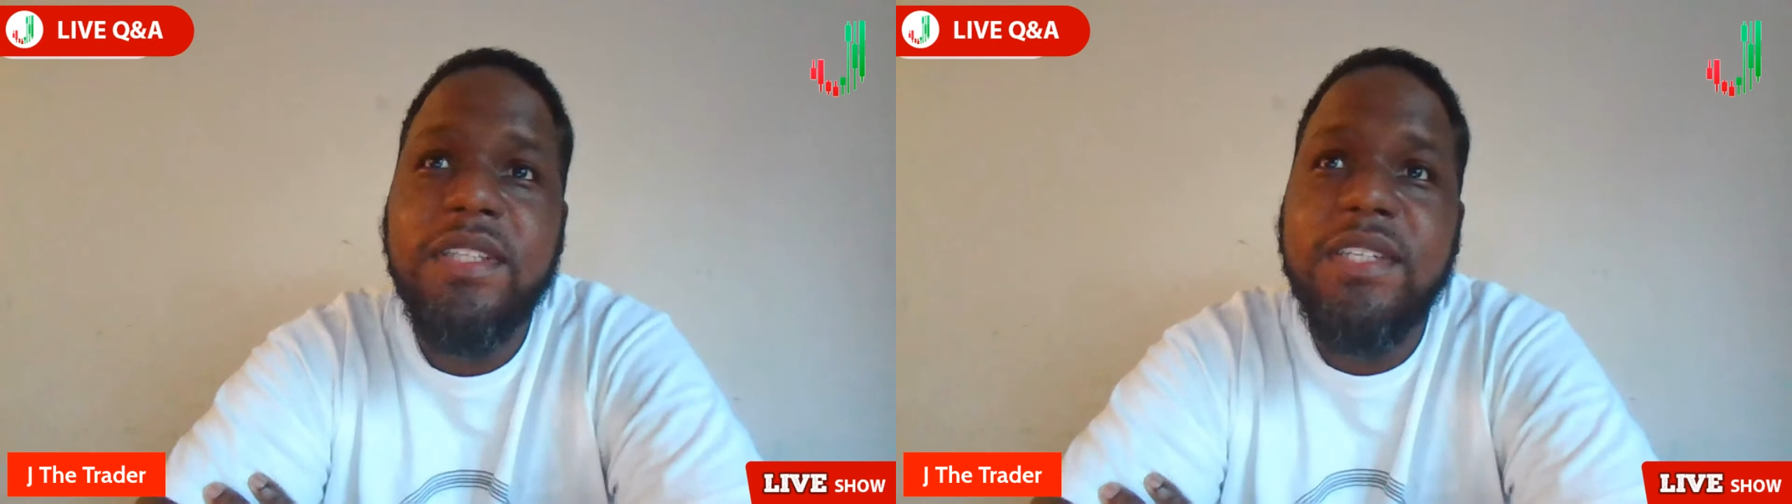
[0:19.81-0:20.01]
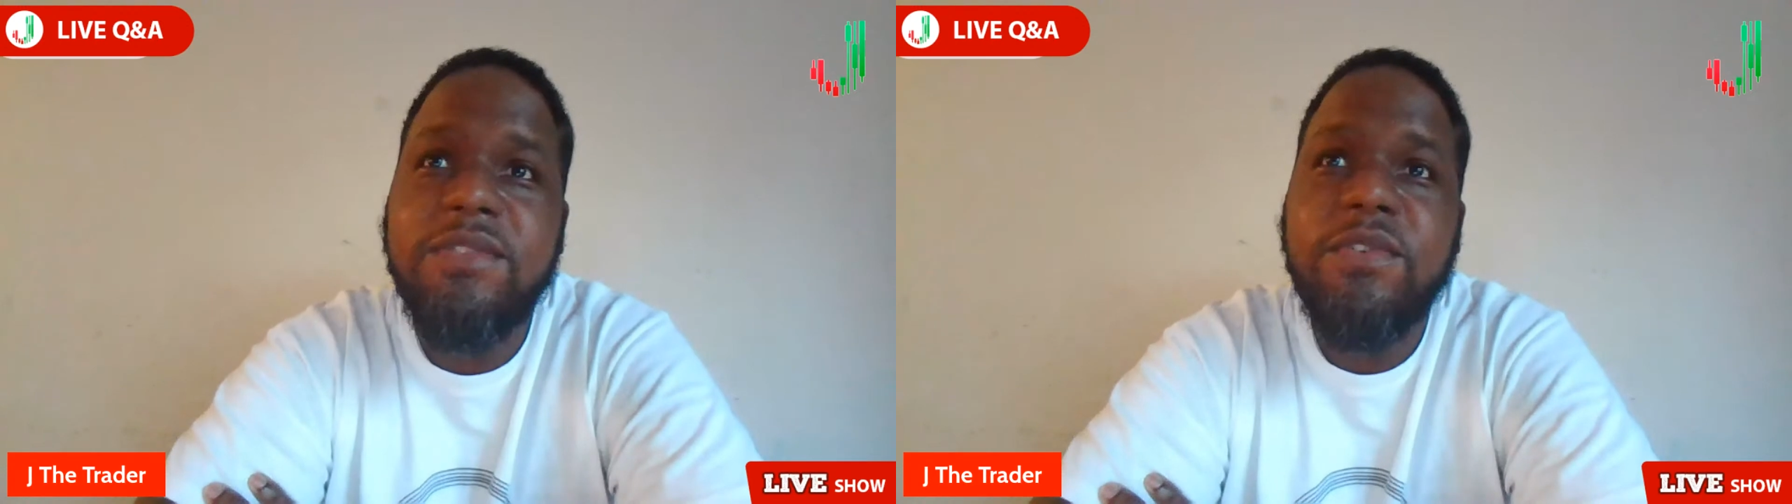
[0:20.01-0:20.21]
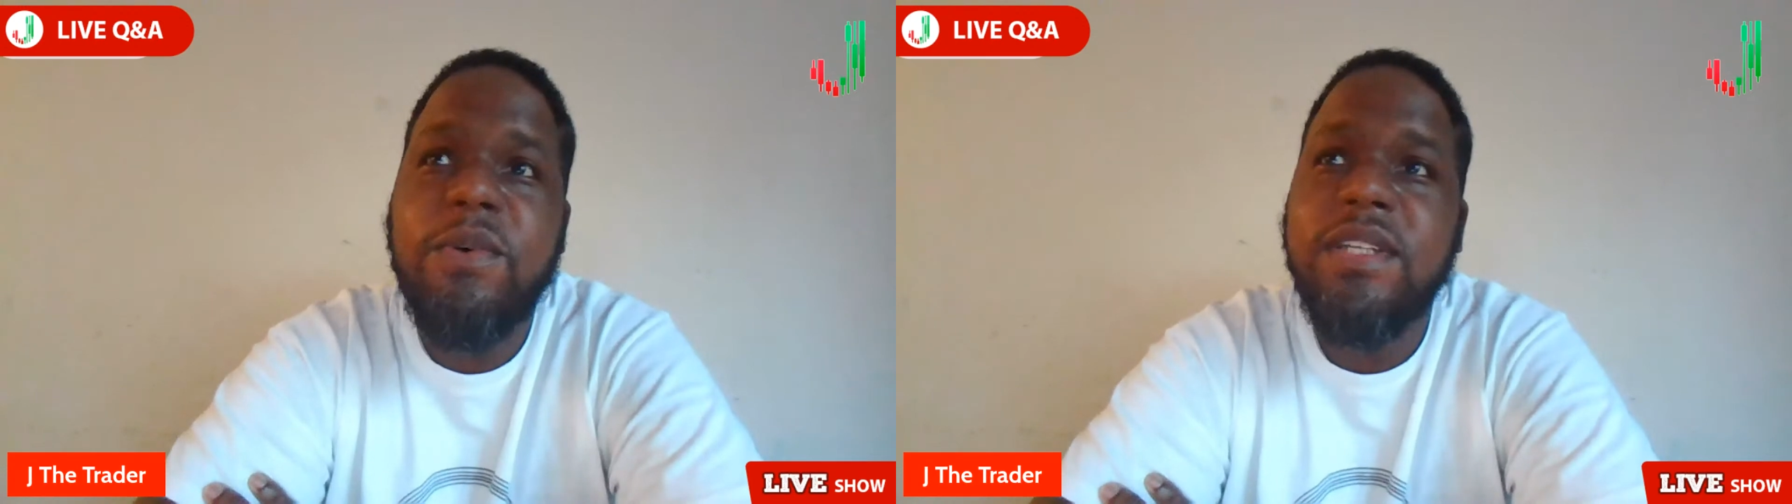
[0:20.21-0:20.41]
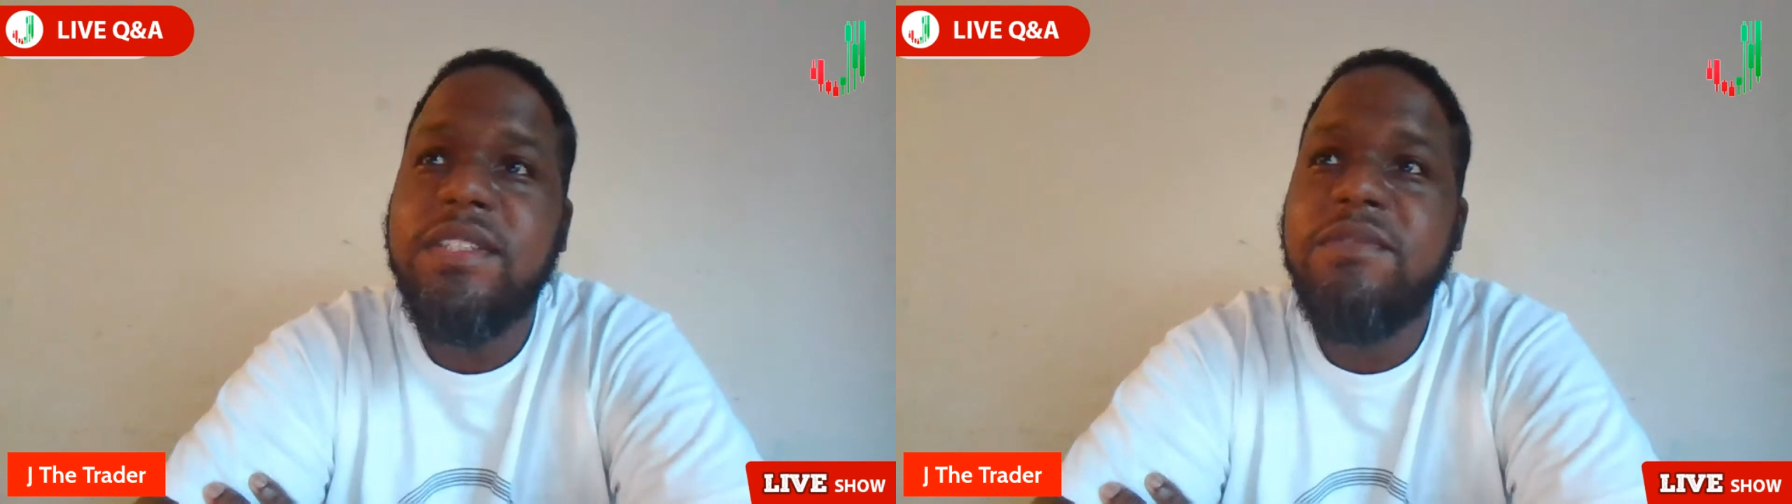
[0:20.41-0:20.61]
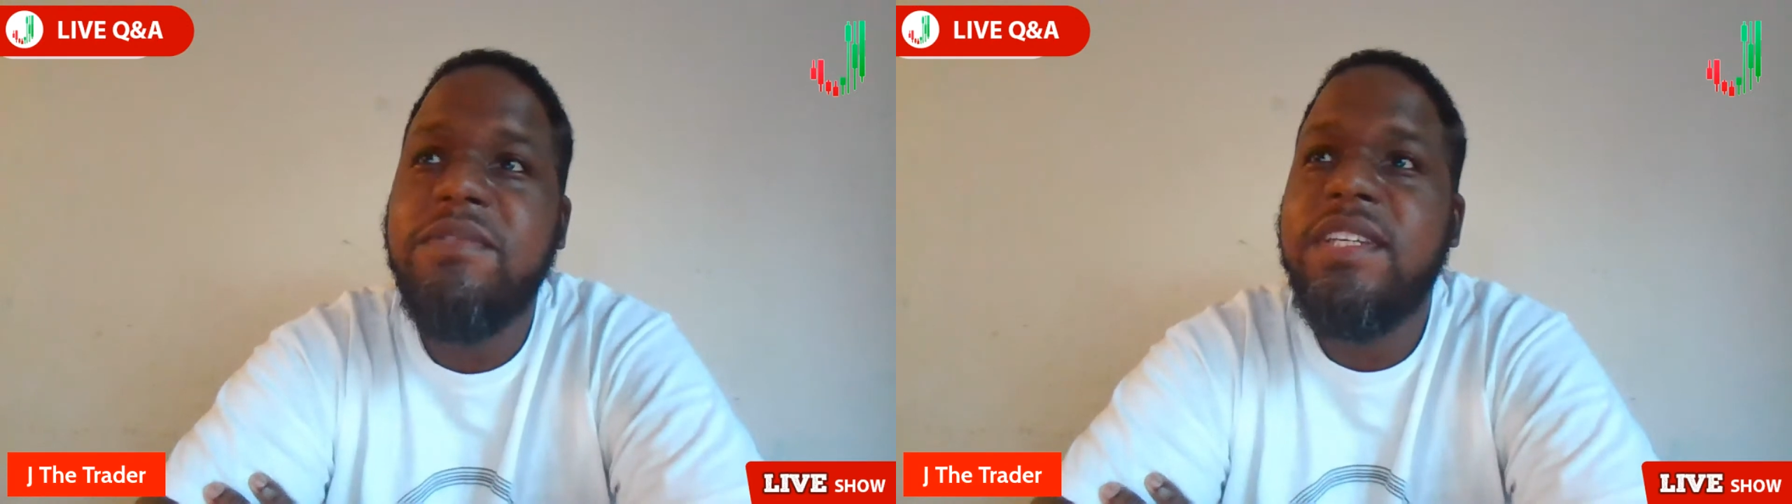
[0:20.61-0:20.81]
Thanks for
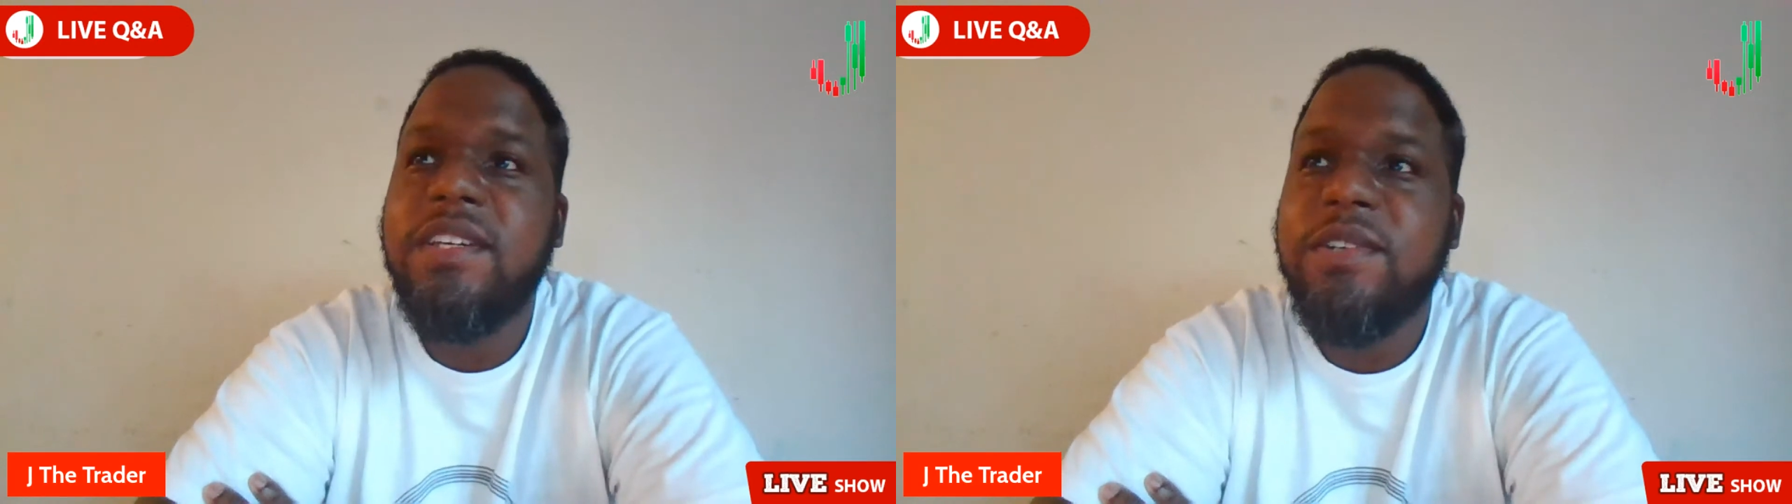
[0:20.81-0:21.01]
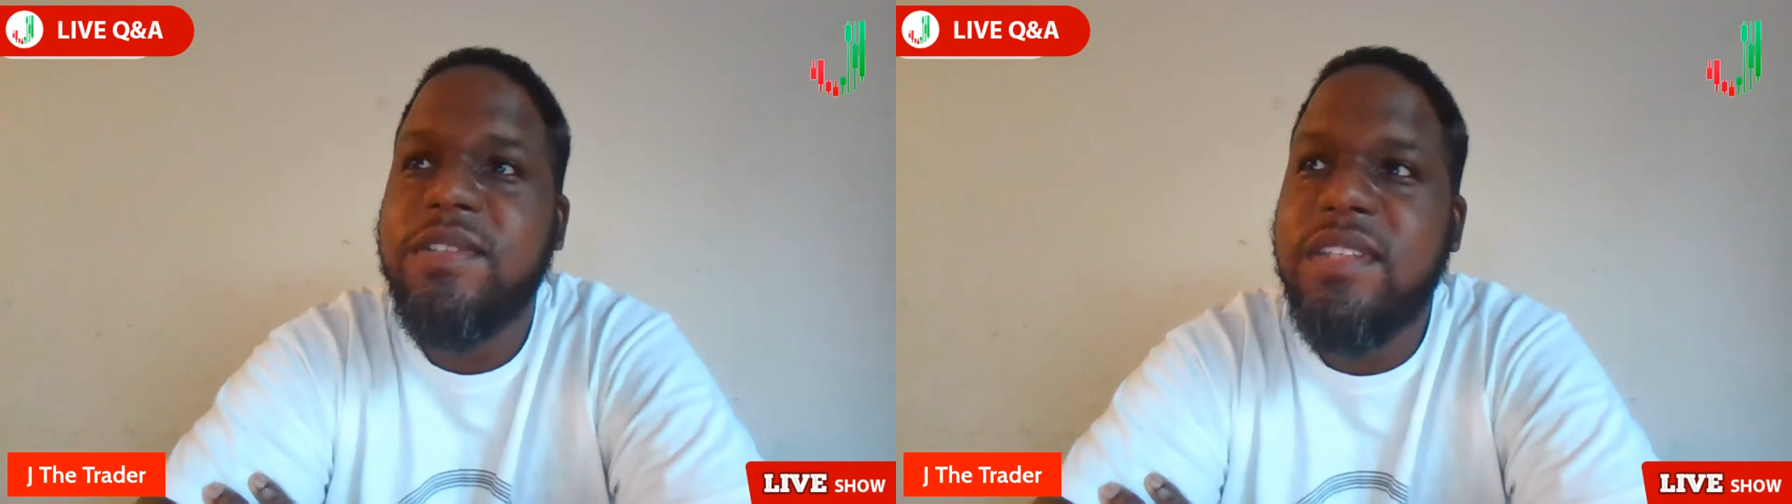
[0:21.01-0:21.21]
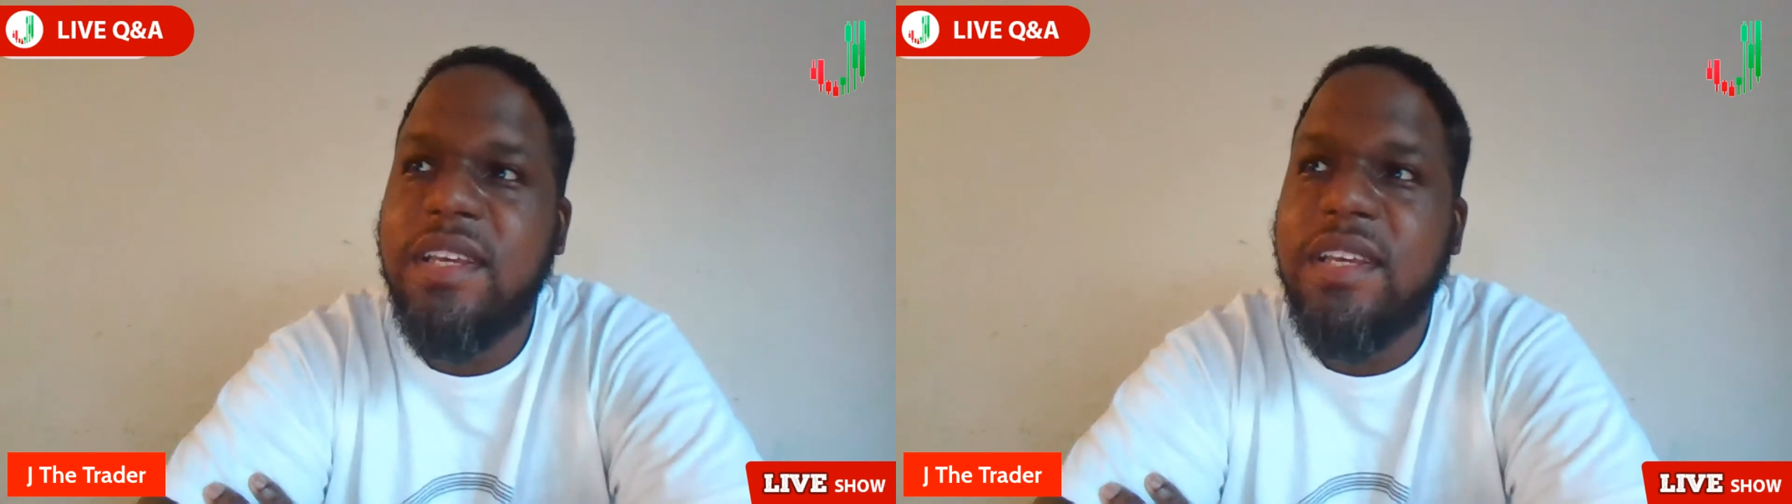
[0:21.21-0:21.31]
watching the videos.